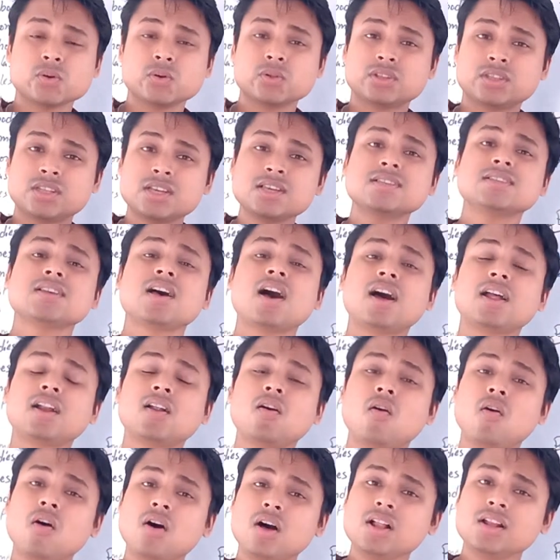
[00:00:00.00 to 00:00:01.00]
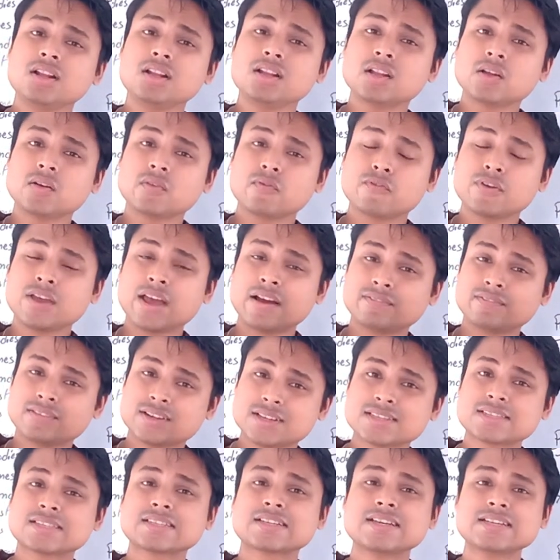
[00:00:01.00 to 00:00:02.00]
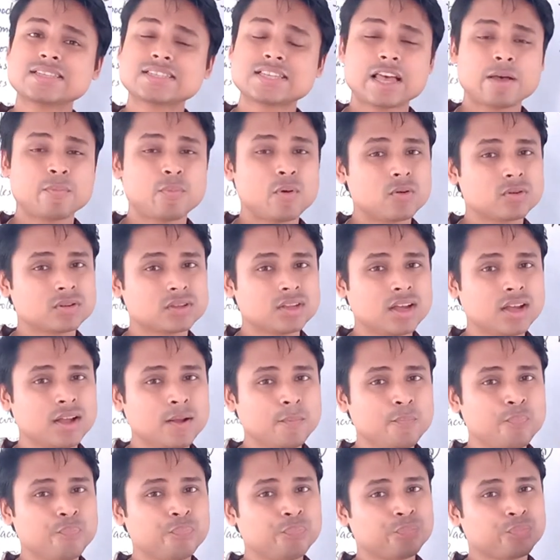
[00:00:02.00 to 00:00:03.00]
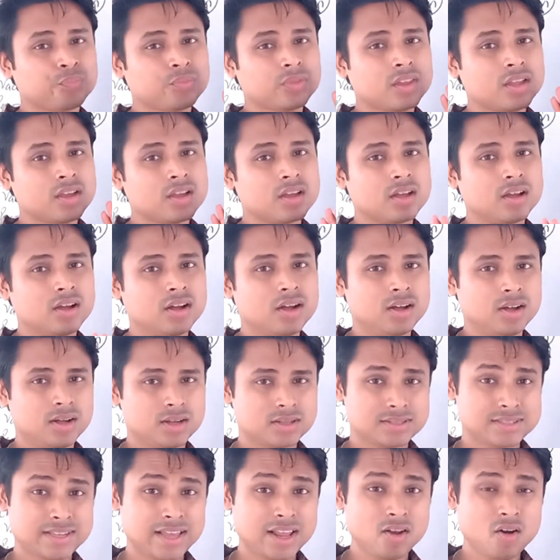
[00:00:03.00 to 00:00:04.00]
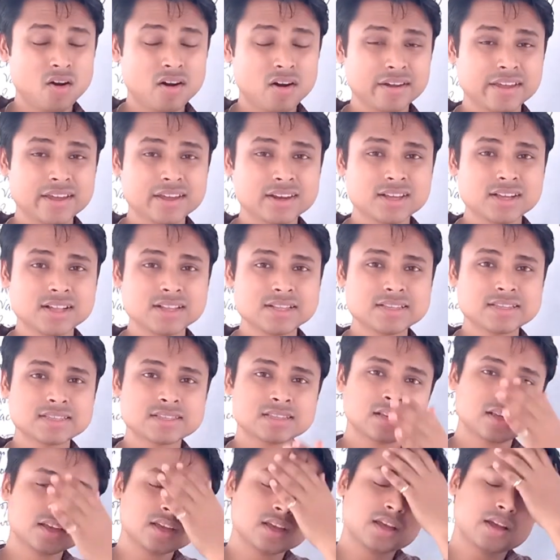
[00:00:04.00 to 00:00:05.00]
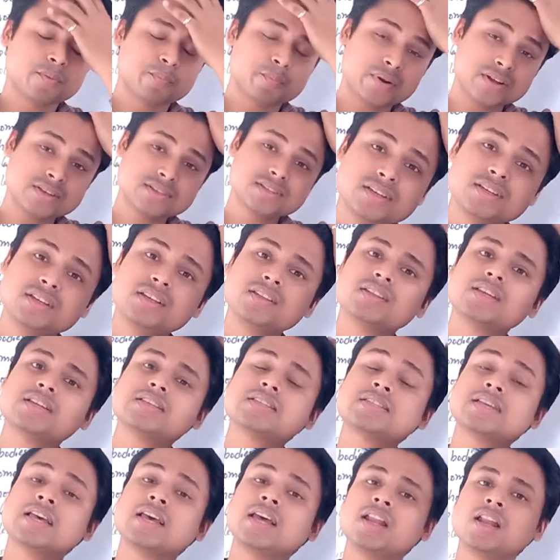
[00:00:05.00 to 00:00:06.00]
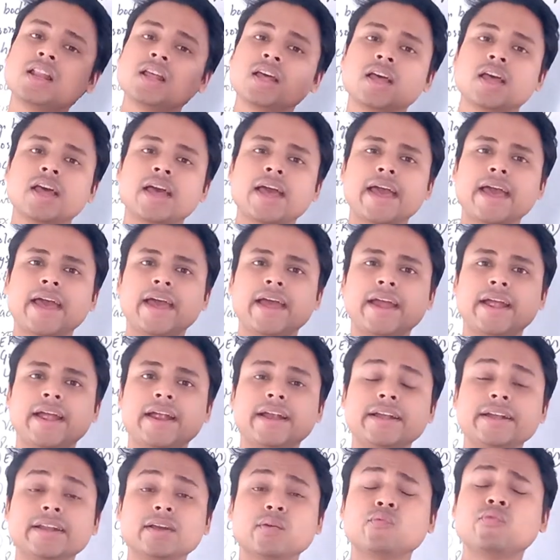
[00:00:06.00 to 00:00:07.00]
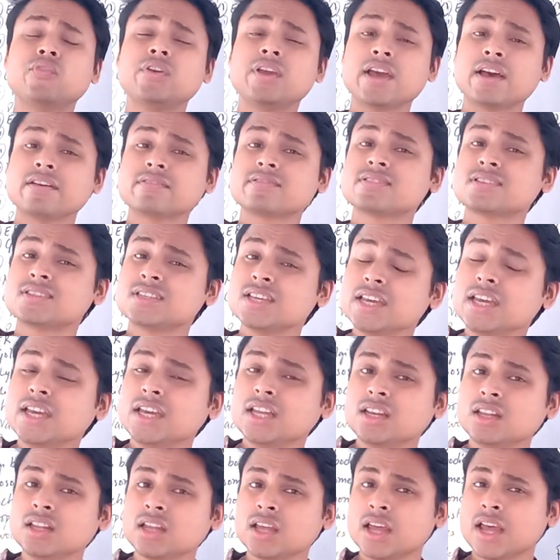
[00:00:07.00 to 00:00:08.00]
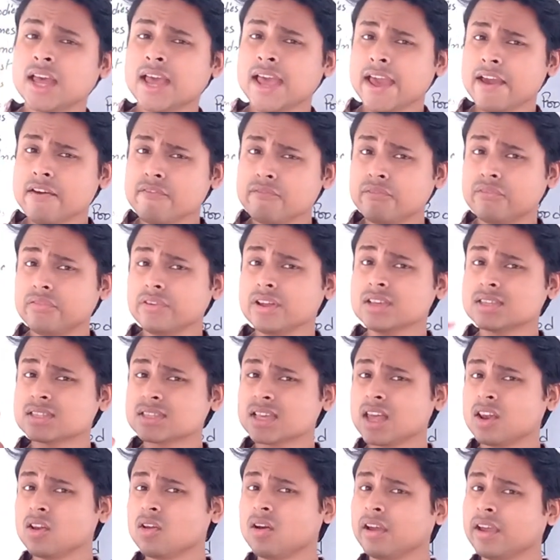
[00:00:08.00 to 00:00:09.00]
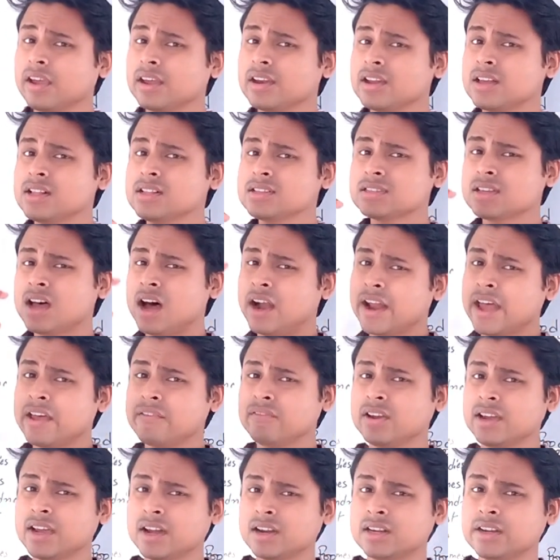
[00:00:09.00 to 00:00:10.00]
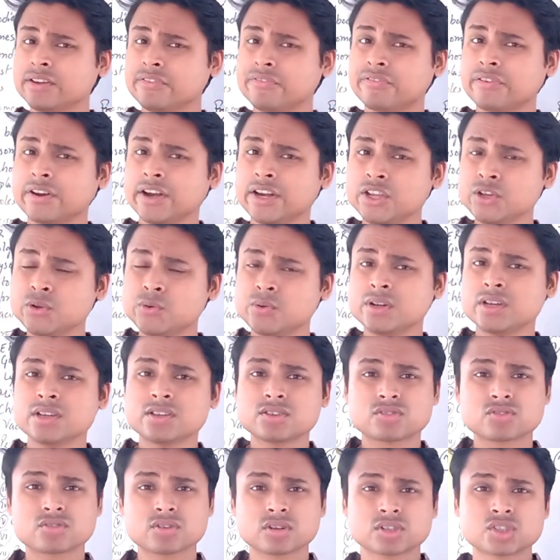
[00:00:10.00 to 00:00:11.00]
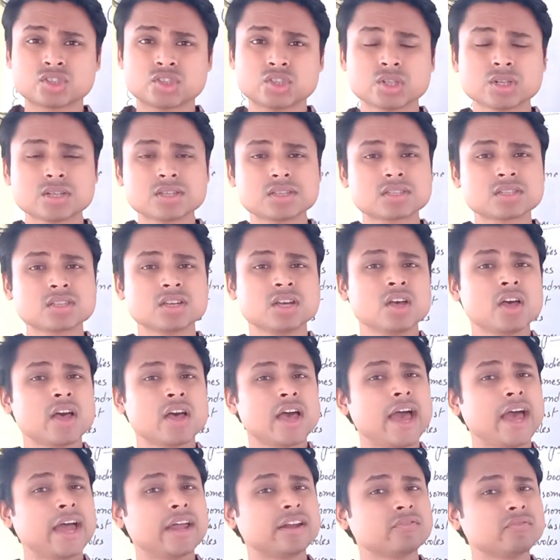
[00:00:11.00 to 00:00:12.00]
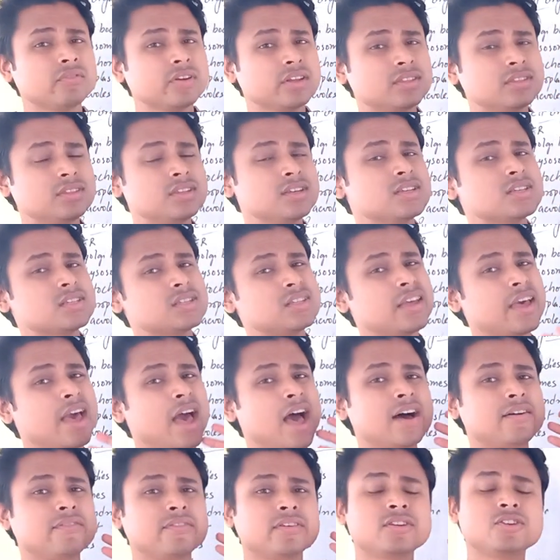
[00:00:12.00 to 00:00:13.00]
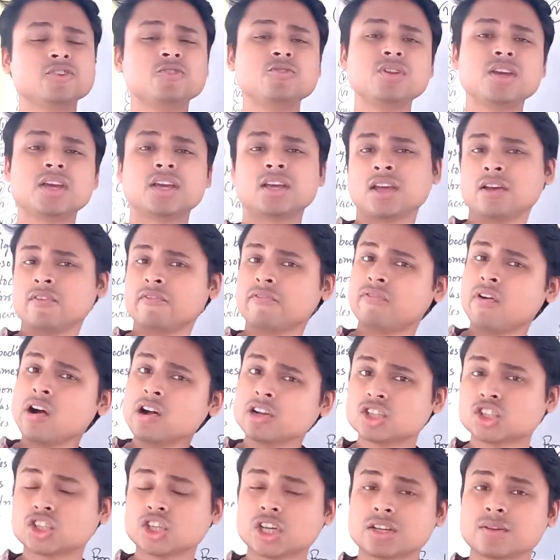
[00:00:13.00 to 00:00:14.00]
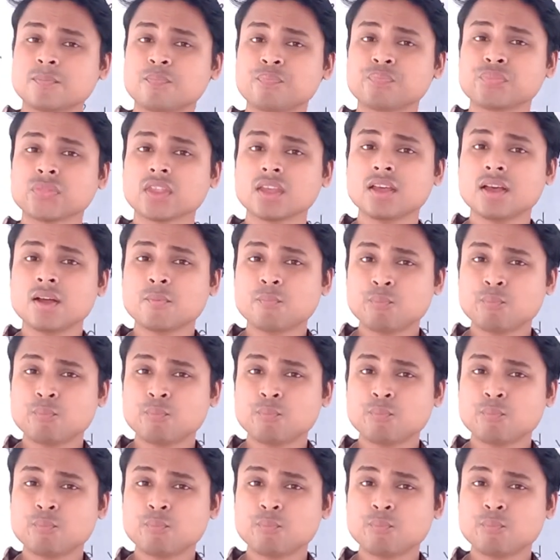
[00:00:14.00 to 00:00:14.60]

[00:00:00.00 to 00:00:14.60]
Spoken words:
So these are all we have discussed about the cell organelles present in the cell, and we have seen every cell organelles are having a different unique structures, and with this they have a unique function.